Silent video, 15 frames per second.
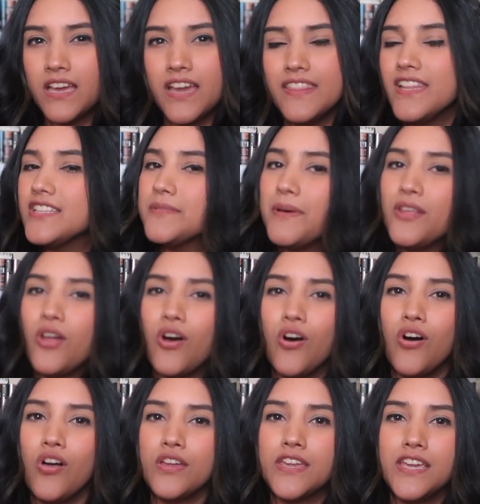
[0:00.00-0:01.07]
And that's about
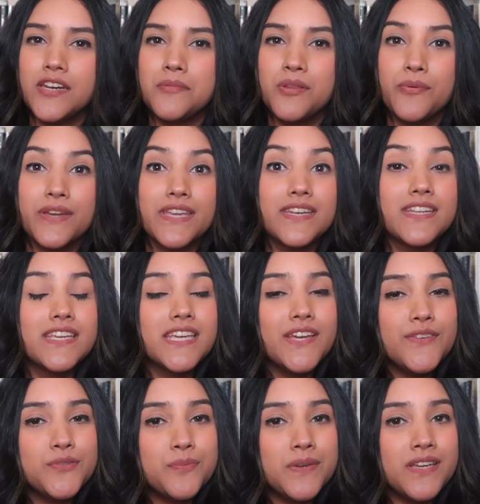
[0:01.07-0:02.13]
all Kingdom of the Wicked
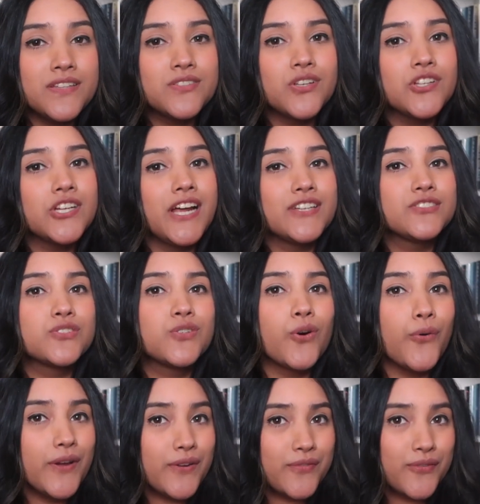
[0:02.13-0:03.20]
gives me. It's all it has
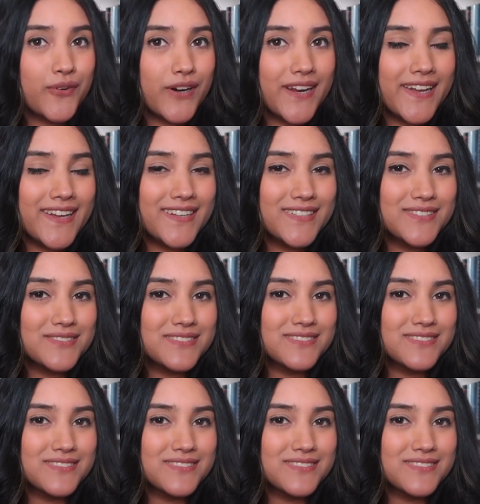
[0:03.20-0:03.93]
going for it.